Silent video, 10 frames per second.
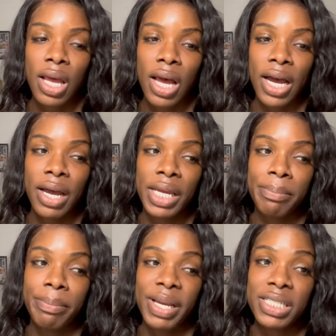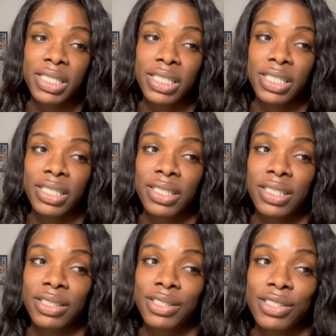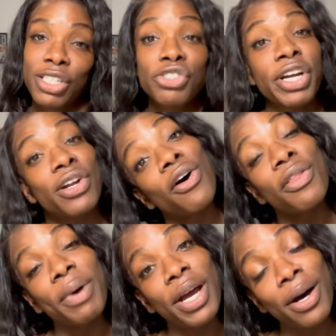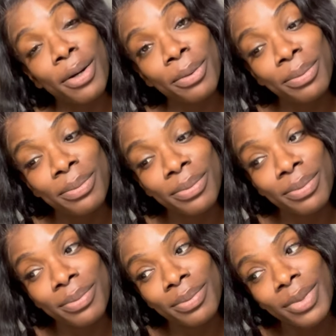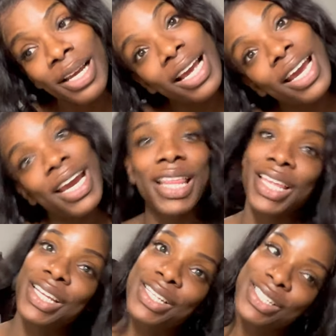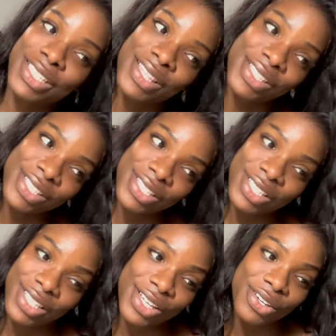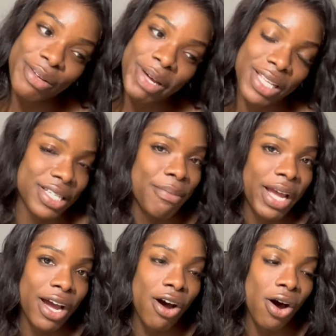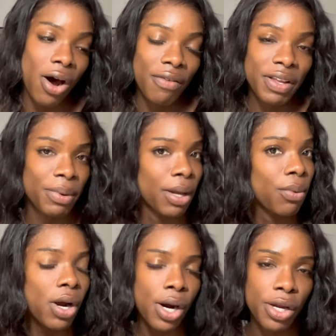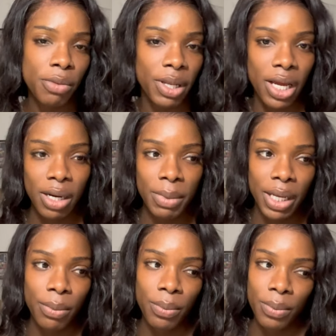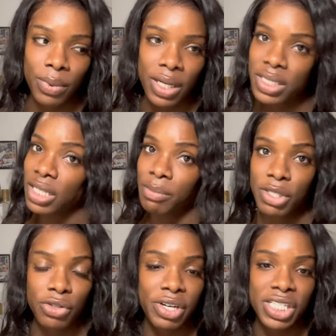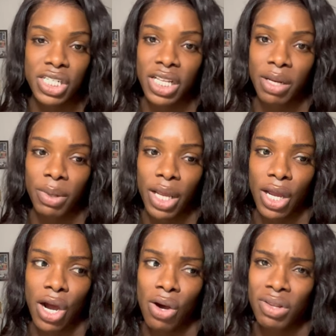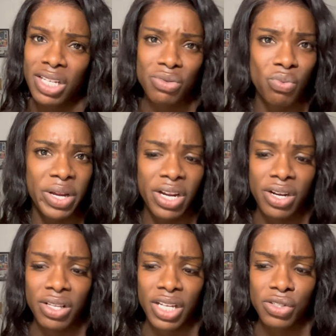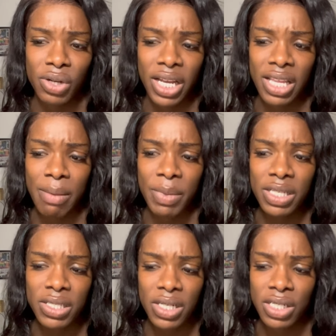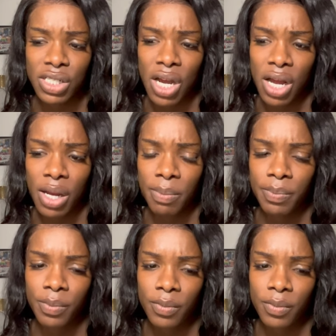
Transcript: I basically took a train all the way home. And then literally by the time I got off, they were like, where are you, Milan? I'm like, I sent them a screenshot. They were like, oh, that's weird that you got that message. Um,